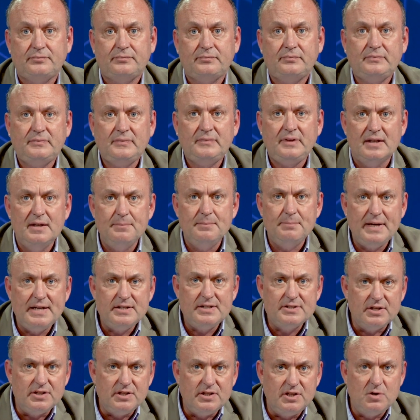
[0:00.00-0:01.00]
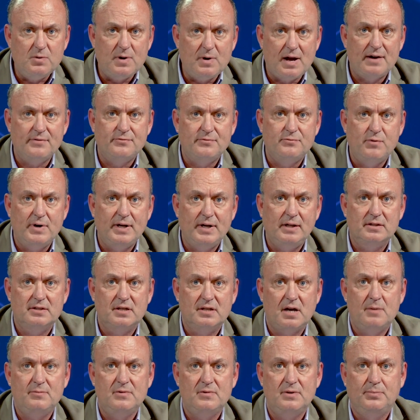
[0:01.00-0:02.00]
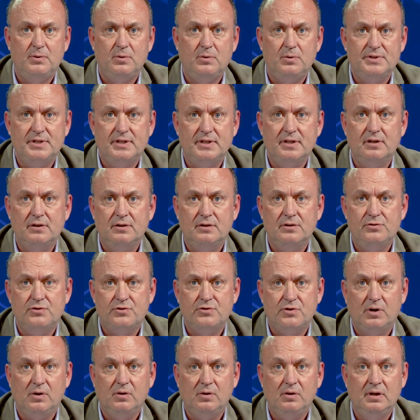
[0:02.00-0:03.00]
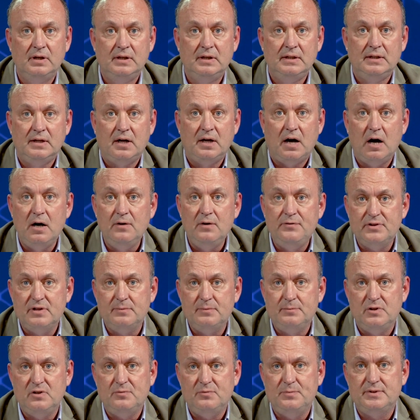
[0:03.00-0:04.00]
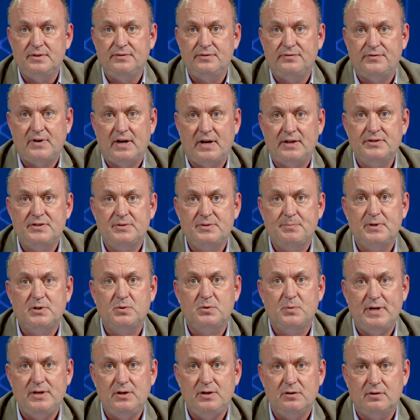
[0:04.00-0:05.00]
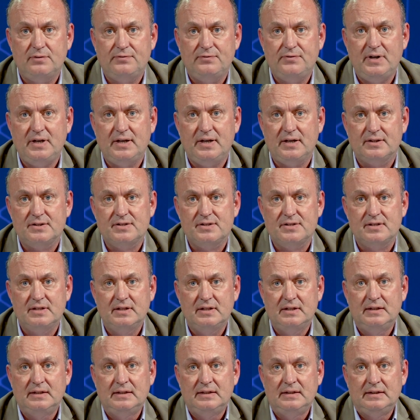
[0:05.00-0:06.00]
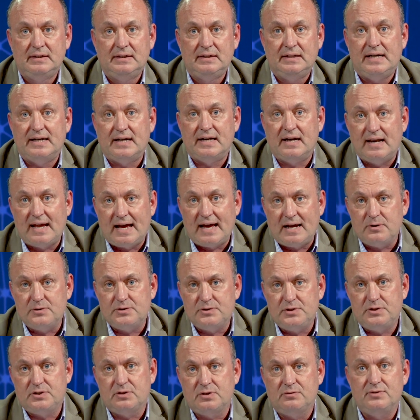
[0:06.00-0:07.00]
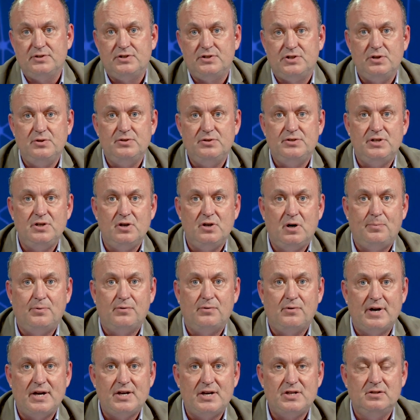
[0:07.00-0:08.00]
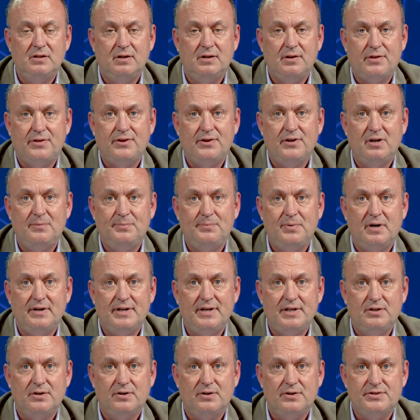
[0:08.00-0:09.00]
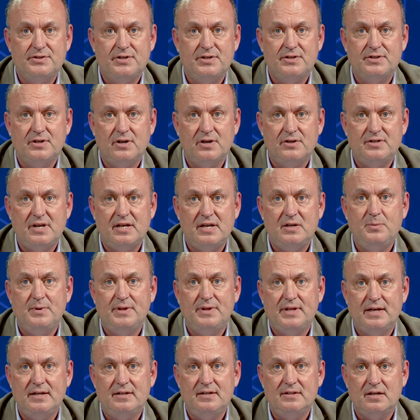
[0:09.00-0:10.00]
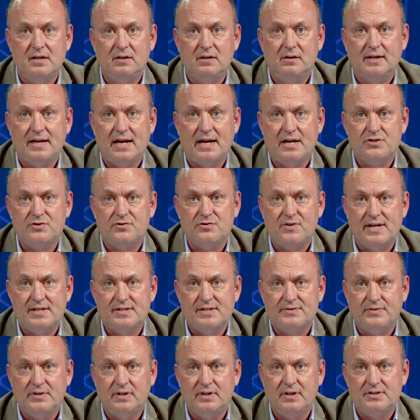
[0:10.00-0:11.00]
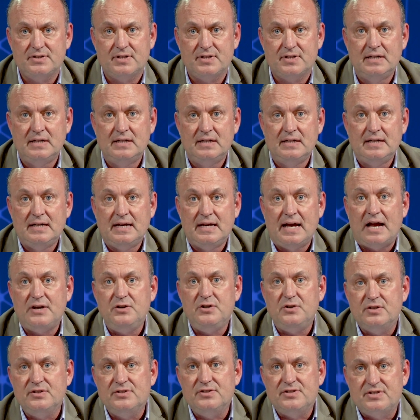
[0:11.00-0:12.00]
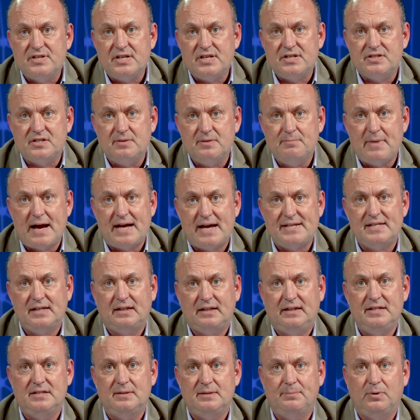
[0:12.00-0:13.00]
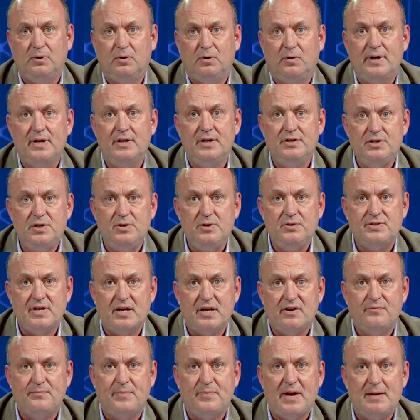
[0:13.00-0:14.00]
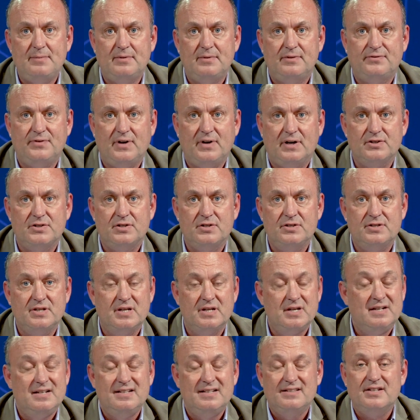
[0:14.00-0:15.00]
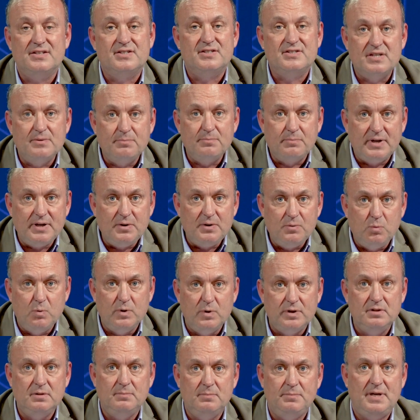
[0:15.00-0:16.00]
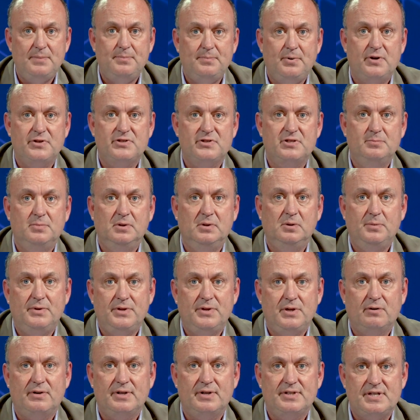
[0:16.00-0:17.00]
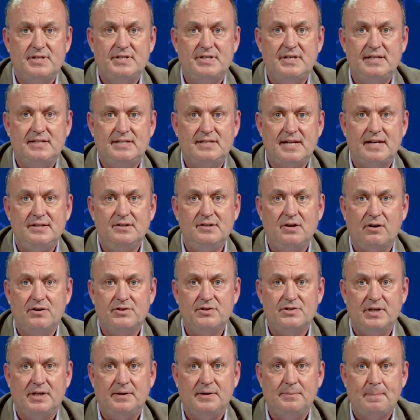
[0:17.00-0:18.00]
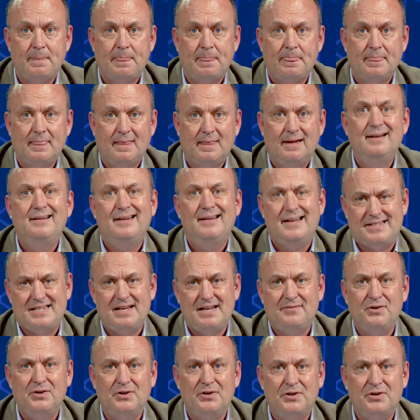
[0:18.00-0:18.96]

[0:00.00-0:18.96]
It means that you have real-time reporting and control over the movement of funds between your affiliates. It allows you to reduce the operational and third-party costs associated with internal cash transfers, and you can systematically deploy a new set of payment functions that simply wouldn't be possible with your existing technology. Let's have a look at the